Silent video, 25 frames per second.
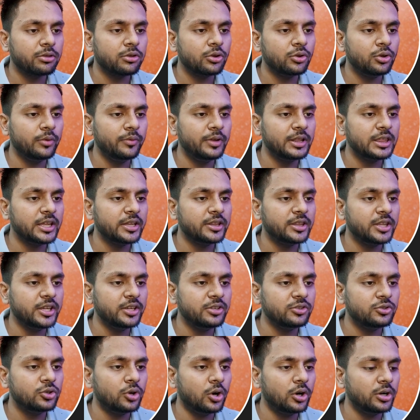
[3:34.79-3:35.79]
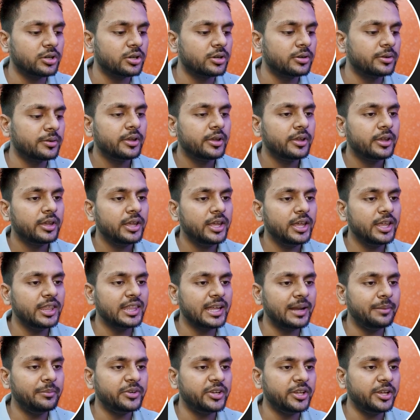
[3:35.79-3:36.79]
so you will say this dot is
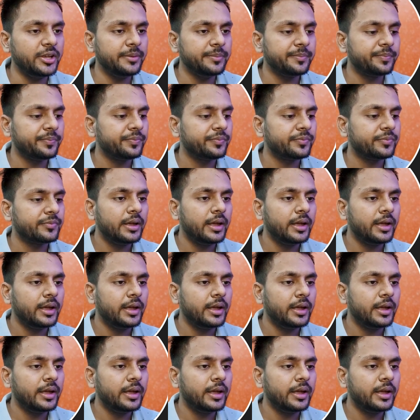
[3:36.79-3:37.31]
empty,